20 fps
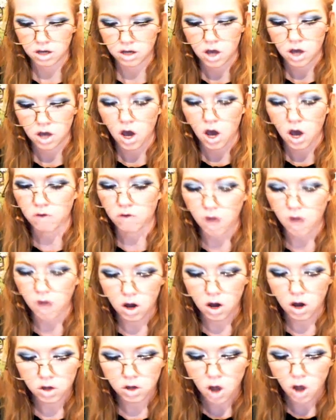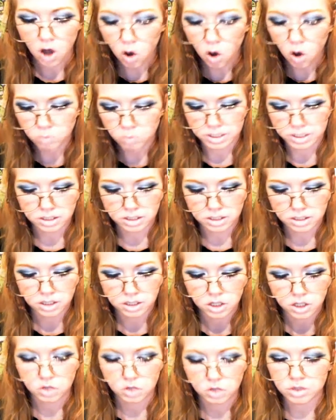of all homeless
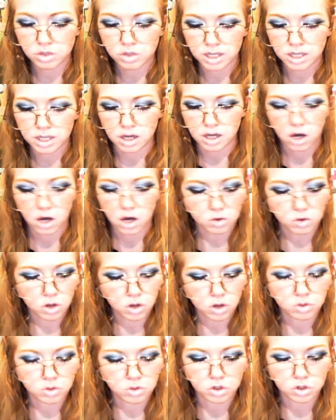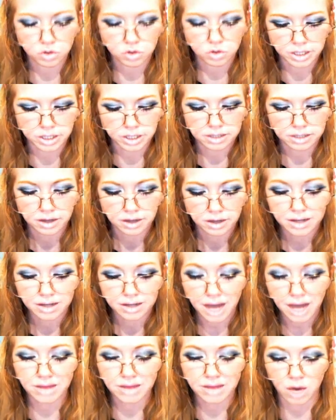you see huddled on the street
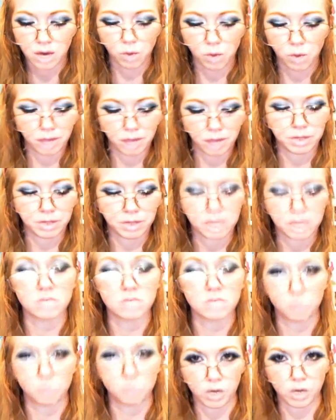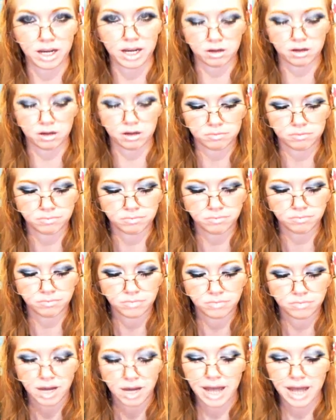got that way because of weed,
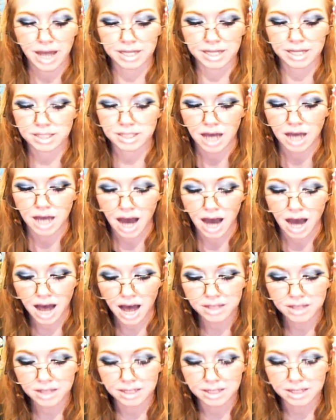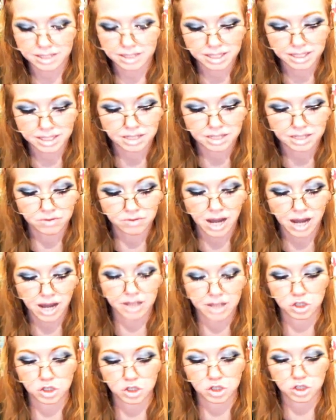and its highly addictive and
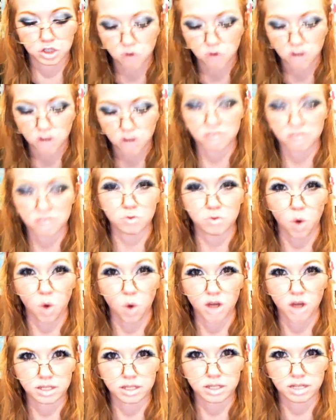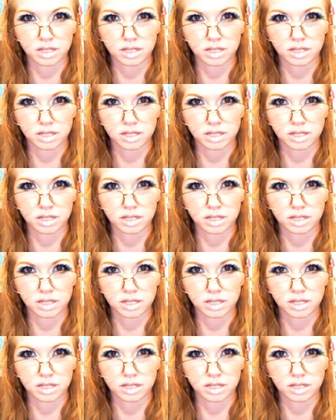destructive quality.